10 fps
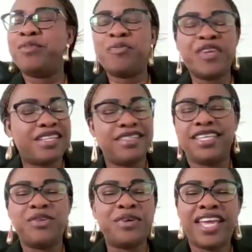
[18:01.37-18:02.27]
They said, Mommy,
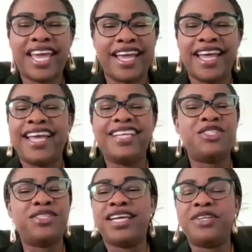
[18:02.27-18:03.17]
they don't care.
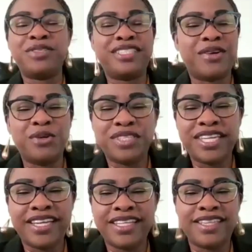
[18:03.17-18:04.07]
They are not
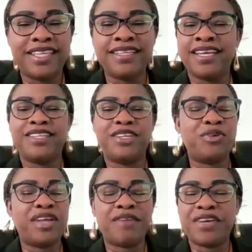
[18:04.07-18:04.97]
downloading anything.
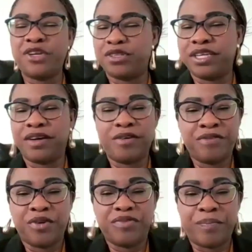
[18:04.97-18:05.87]
They don't have any of
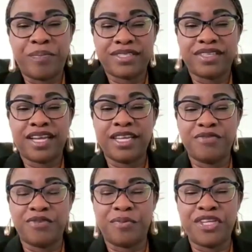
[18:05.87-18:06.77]
their personal
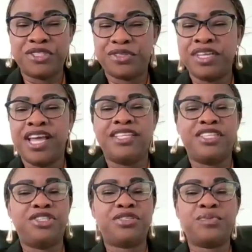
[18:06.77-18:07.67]
information.
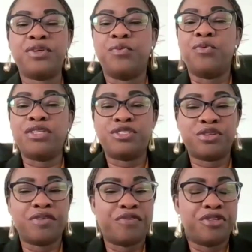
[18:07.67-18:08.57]
They just want to watch
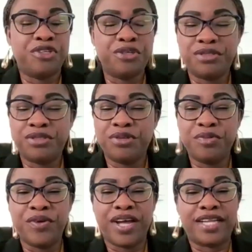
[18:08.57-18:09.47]
stuff on
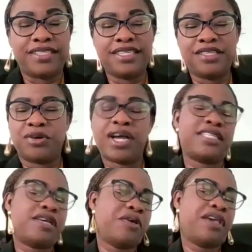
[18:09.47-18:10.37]
YouTube and TikTok.
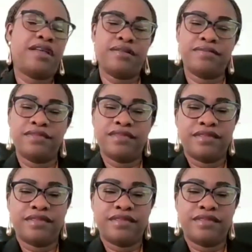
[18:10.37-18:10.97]
I said, okay,